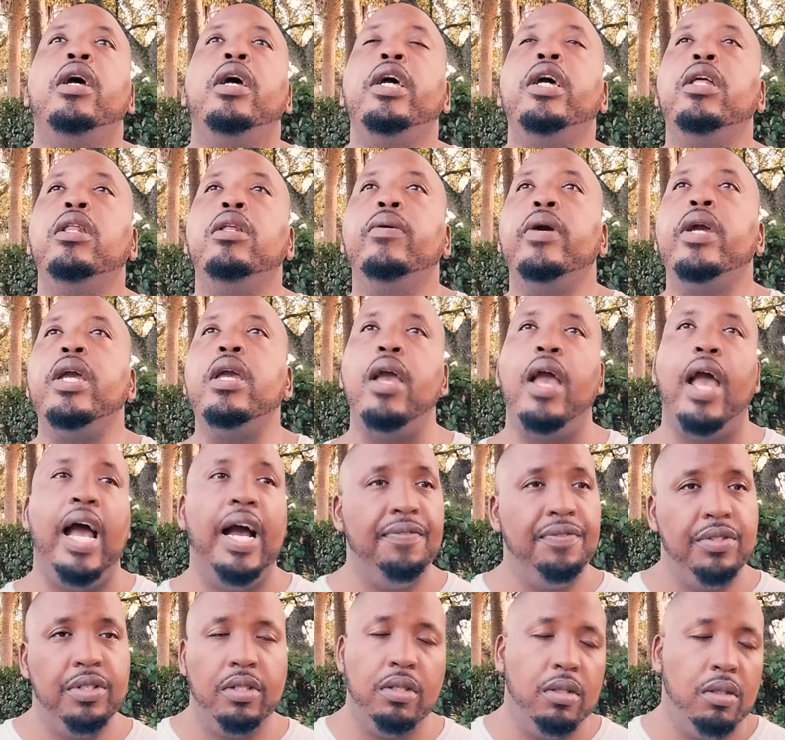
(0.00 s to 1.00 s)
Hilary,
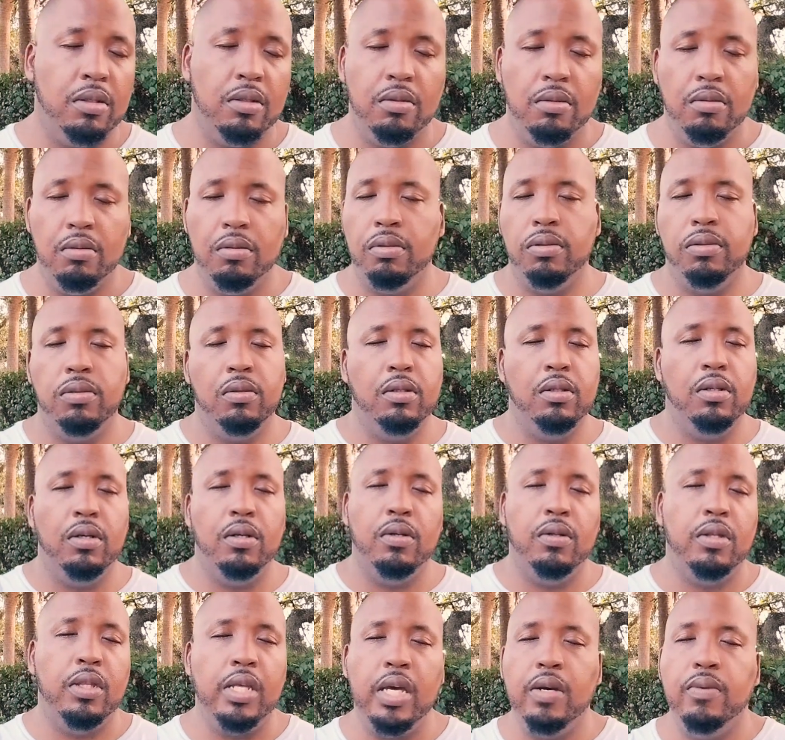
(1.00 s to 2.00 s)
after the
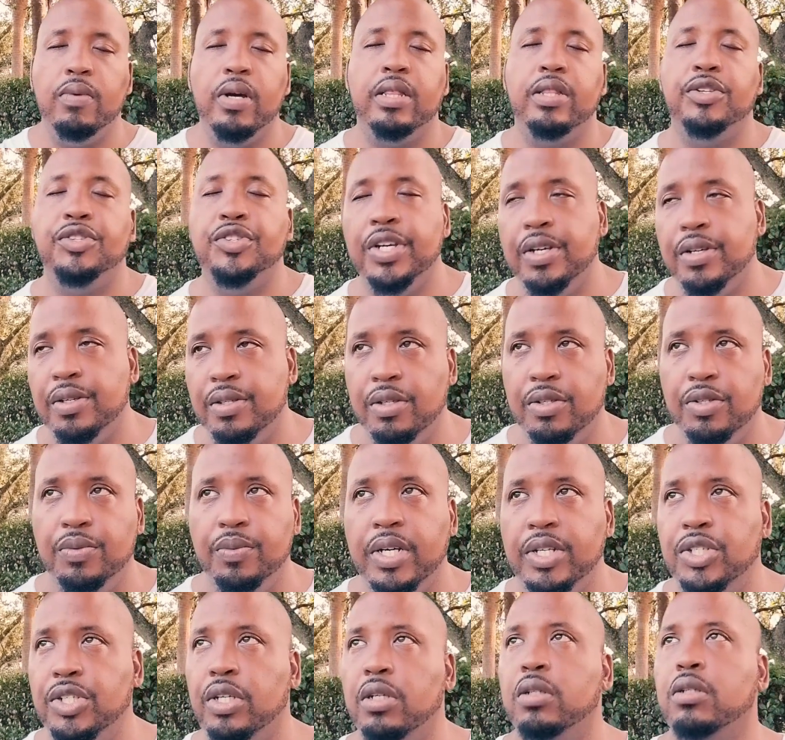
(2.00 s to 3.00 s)
whole thing with the jail
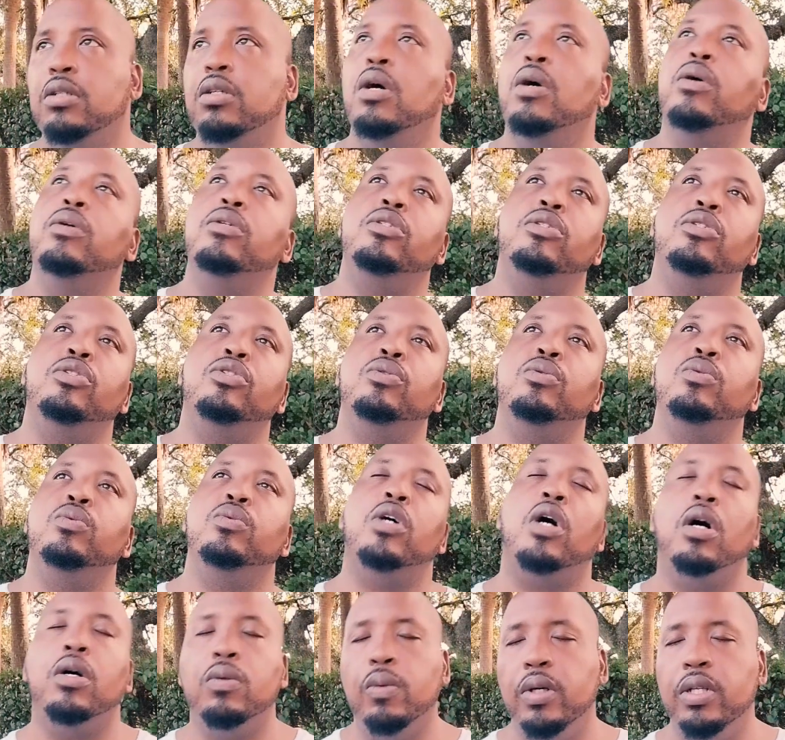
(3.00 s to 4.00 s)
situation, goes to
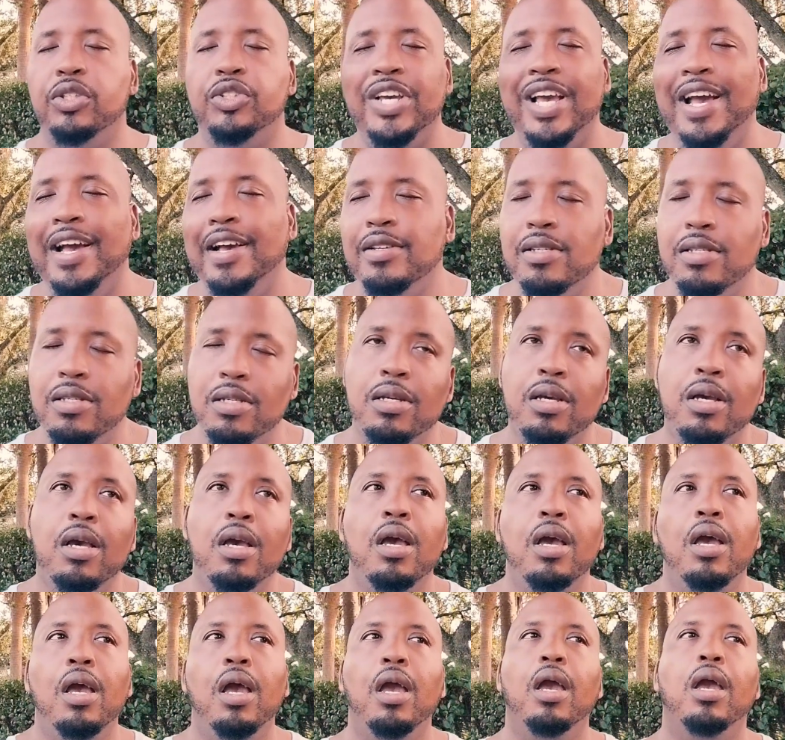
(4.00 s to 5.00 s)
talk with Jazz,
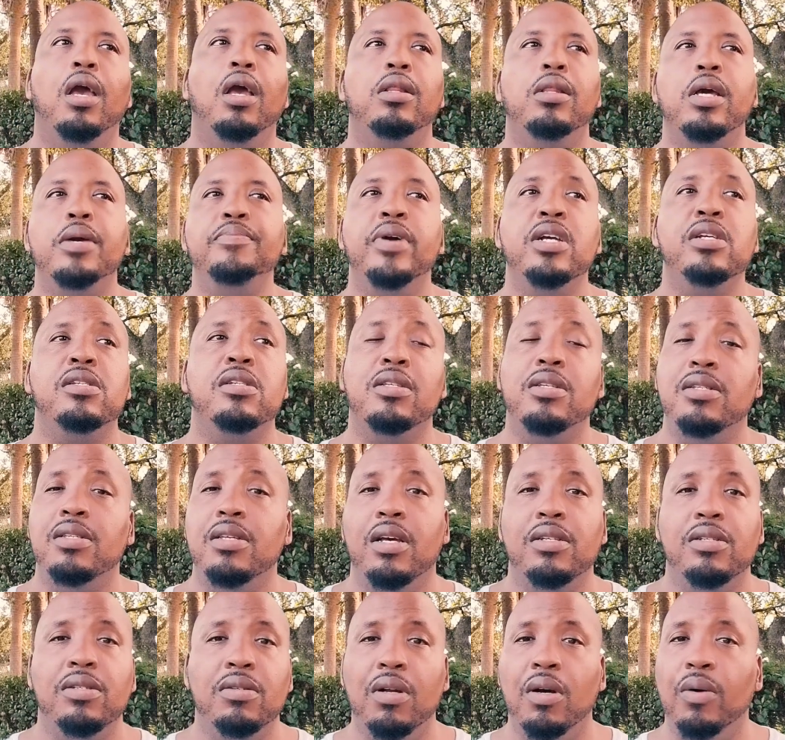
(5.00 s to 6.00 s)
and they basically
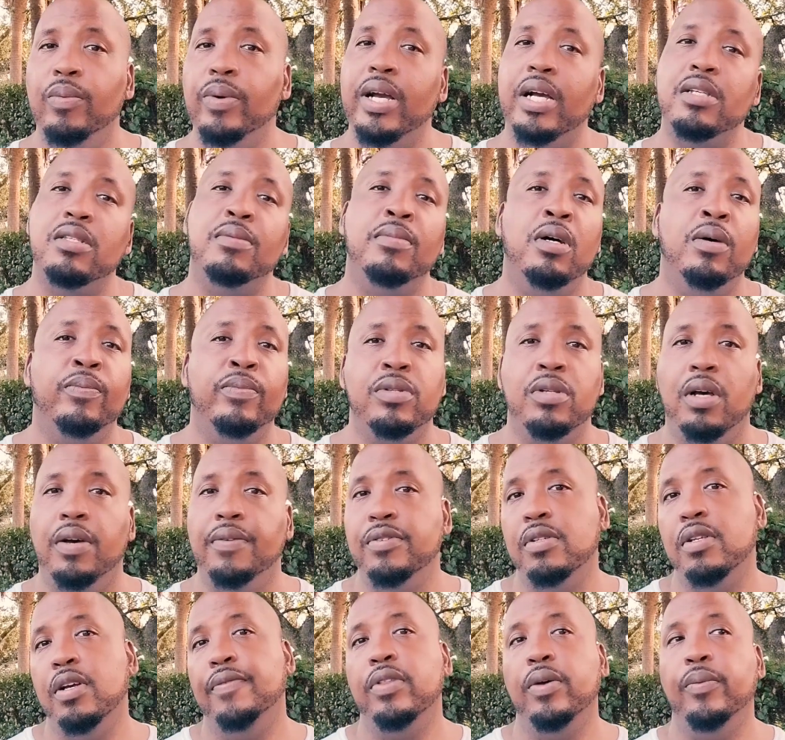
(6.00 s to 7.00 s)
says, you know, we got some
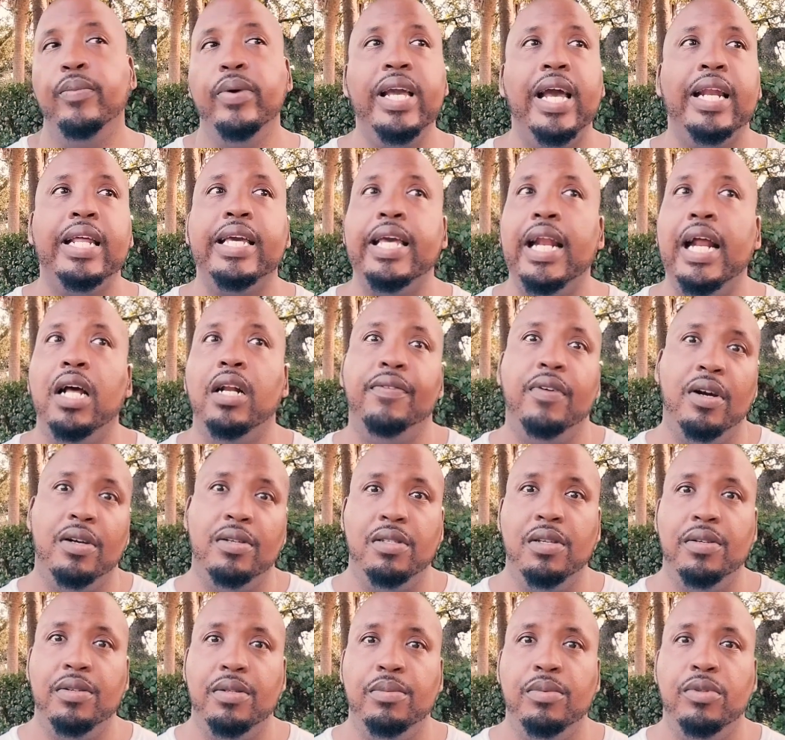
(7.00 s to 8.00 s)
unresolved stuff that we got to get out of
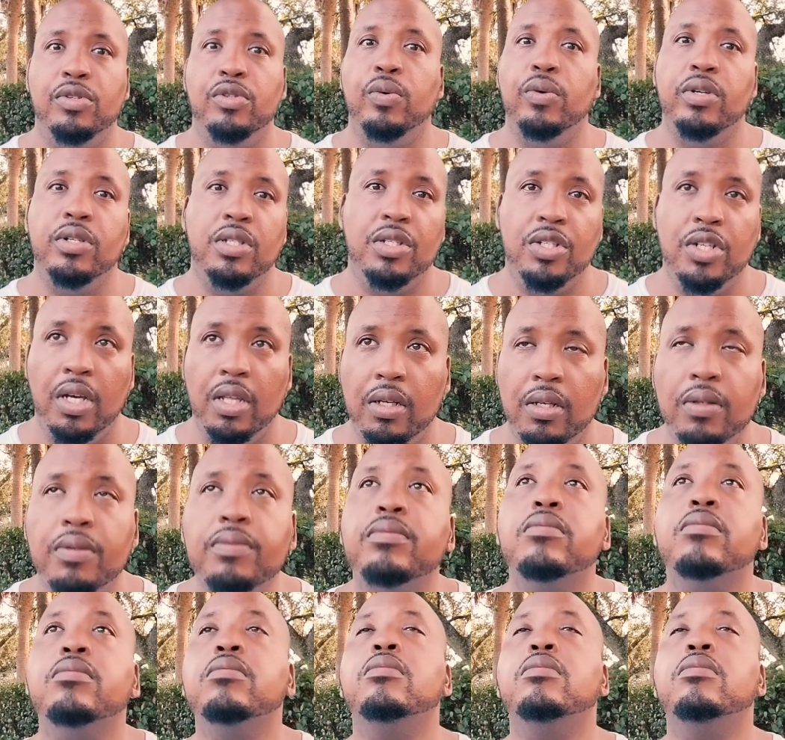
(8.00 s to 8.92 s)
our systems towards each other.